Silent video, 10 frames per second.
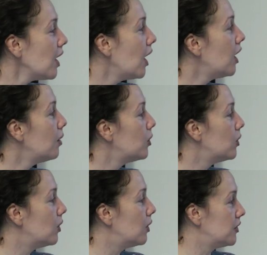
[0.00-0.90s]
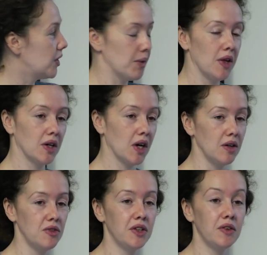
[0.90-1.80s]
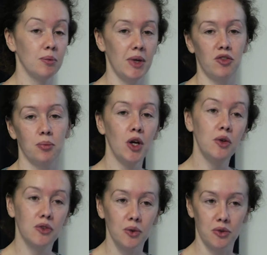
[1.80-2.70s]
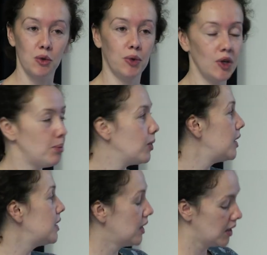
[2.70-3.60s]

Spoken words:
or some other kind of cereal made from oats, also a polyploid.